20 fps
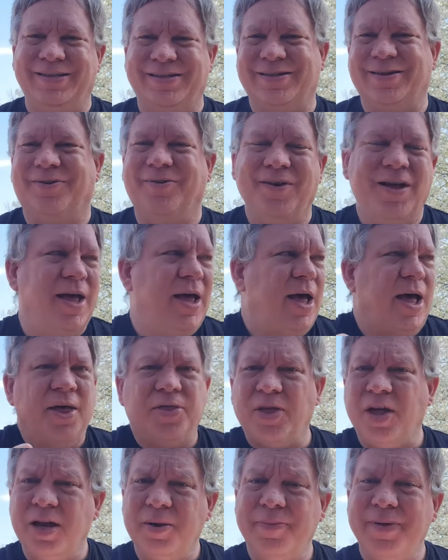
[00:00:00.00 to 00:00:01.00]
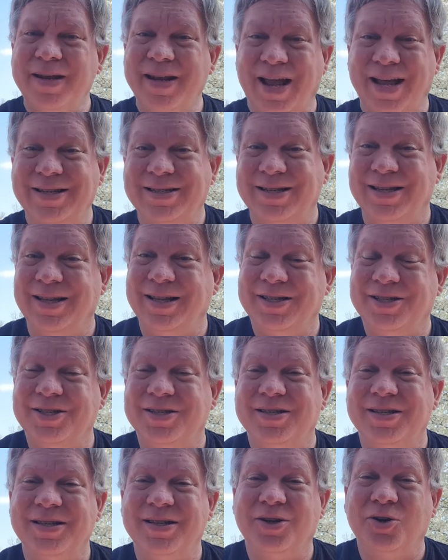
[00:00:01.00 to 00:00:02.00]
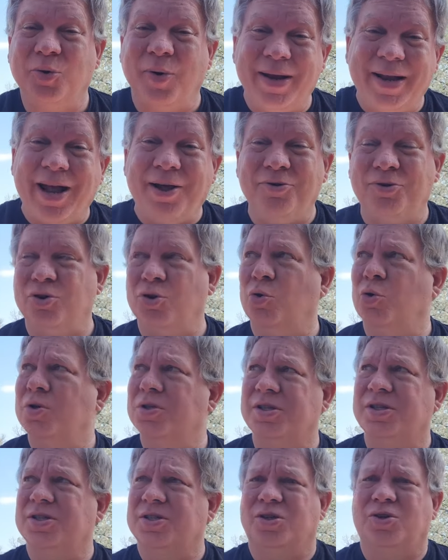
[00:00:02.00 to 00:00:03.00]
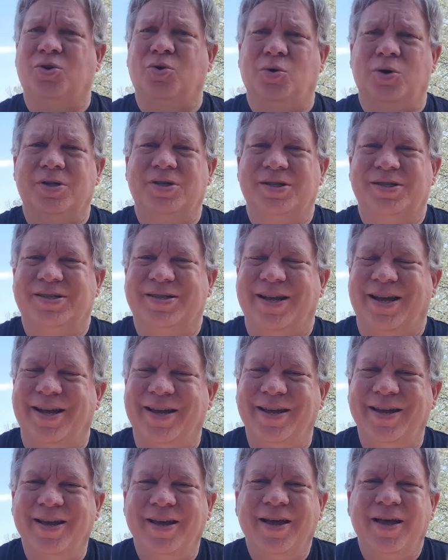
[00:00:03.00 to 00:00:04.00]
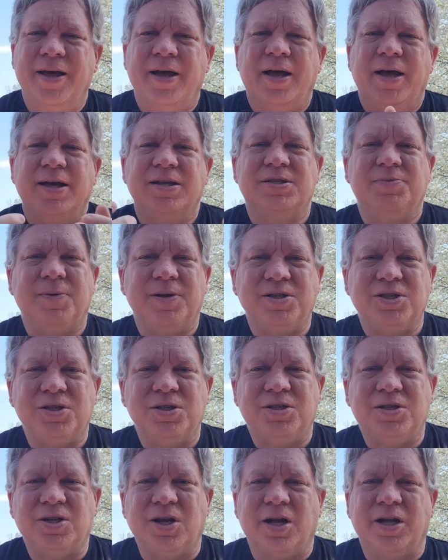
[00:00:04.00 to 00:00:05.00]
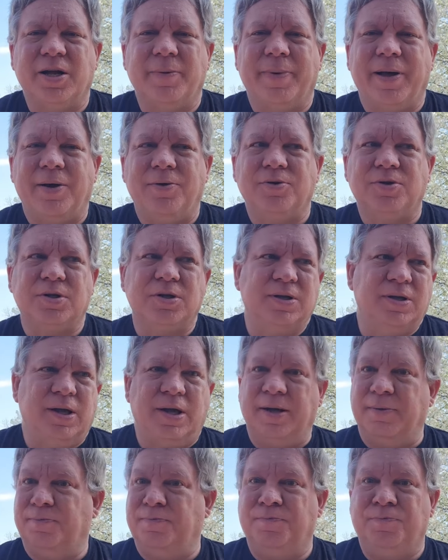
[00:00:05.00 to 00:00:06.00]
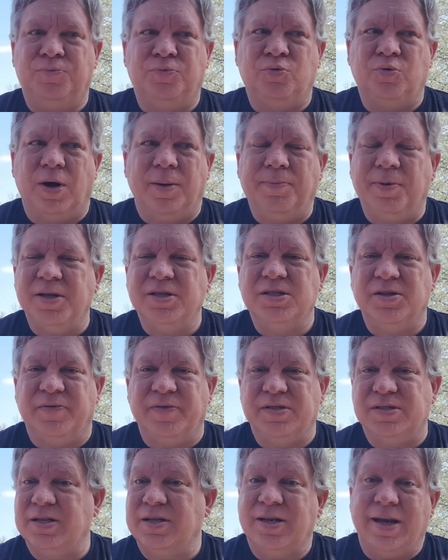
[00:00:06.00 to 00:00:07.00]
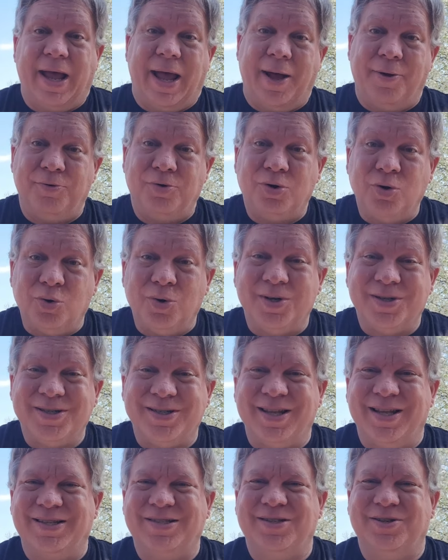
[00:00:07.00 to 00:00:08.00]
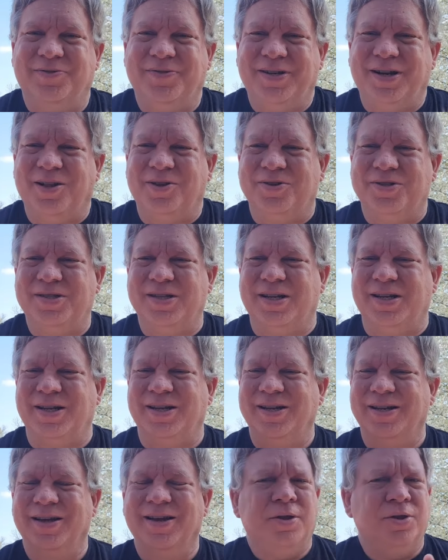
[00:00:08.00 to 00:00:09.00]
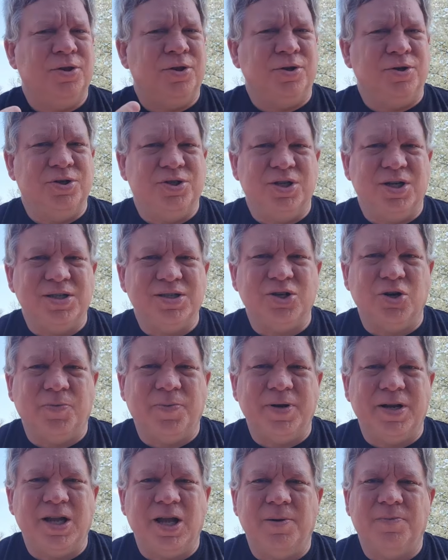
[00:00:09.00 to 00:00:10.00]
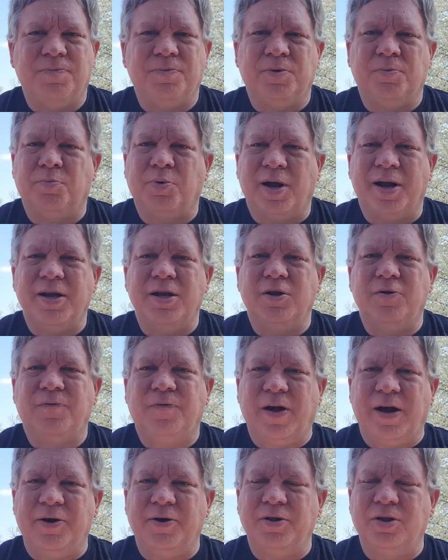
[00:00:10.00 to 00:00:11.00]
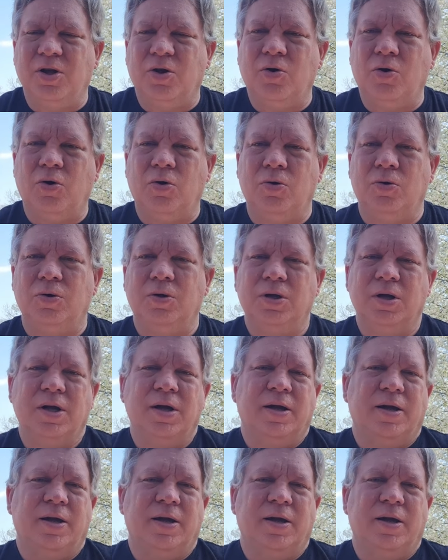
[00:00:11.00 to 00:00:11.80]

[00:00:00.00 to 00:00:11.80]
So I thought it'd be nice to let you see the great outdoors. It's a gorgeous day, especially to talk about a great place to visit outdoors, and that's Silver Dollar City. They're just opening up the brand new Fire in the Hole.